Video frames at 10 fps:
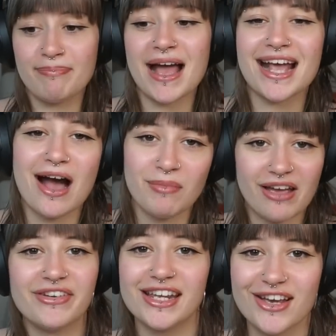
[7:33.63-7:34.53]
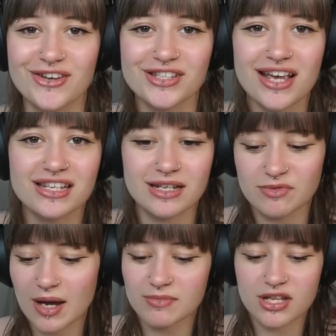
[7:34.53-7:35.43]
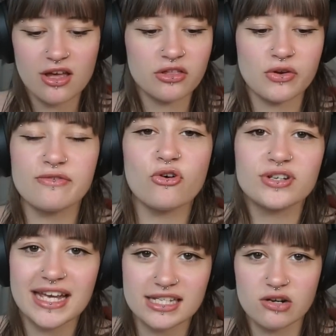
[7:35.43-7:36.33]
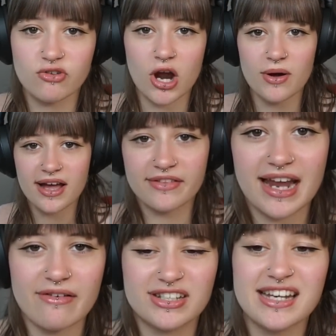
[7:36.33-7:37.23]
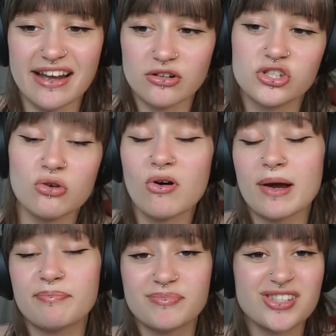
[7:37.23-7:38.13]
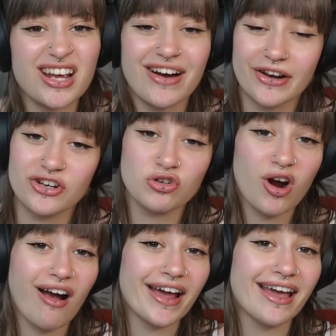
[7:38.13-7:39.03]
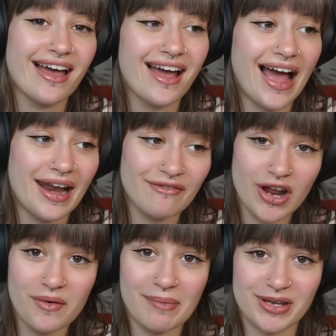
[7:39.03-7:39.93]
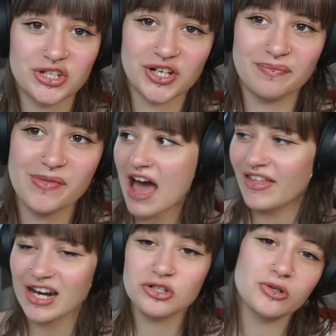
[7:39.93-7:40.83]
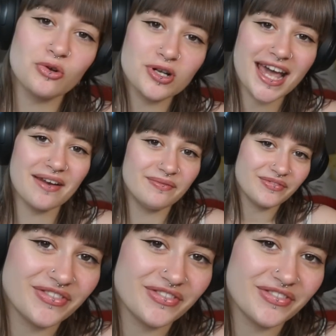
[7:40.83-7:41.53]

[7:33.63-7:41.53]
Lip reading: bang out my videos sometimes 3-4 days in a row, then I have a day or two where I sit around and cry and have no ambition, and then I do it all again.